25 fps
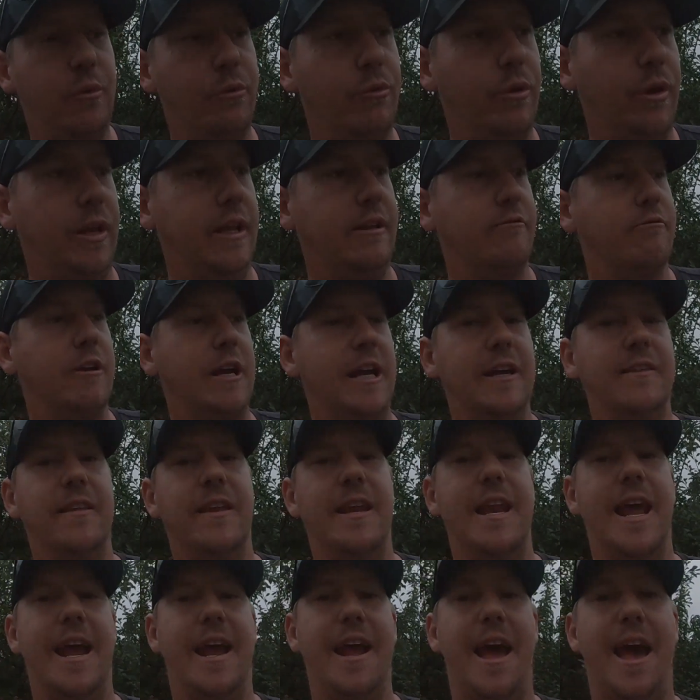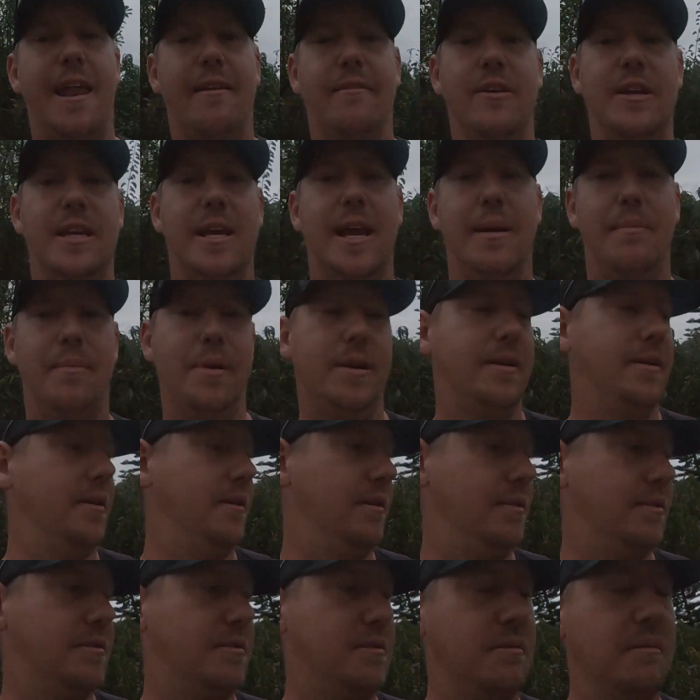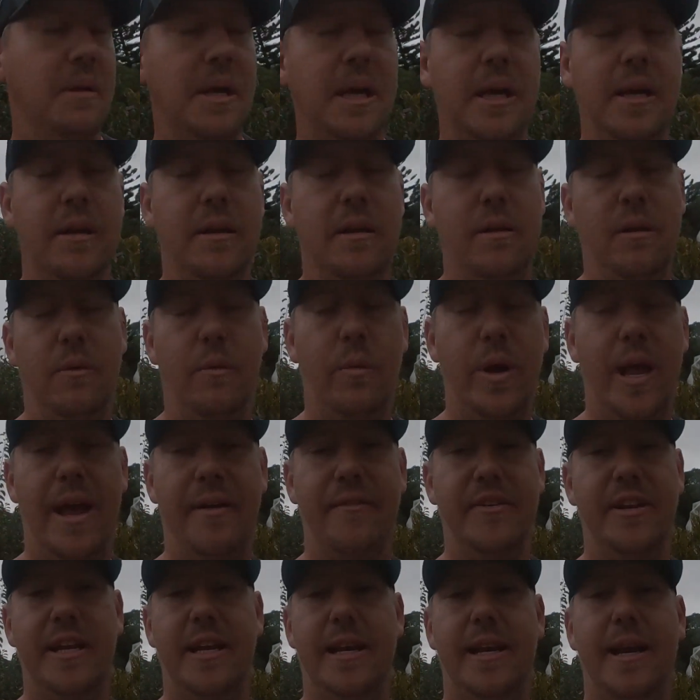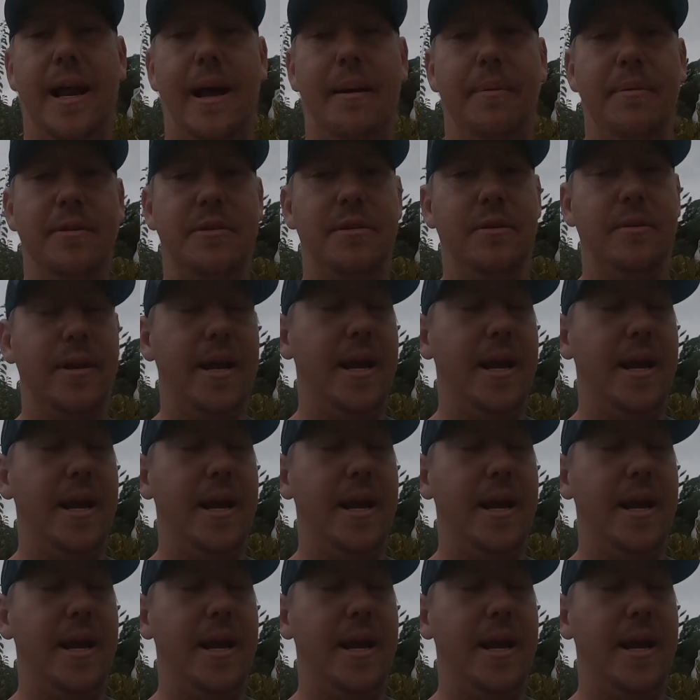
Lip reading: really wringing the neck out of it yet because we haven't needed it up until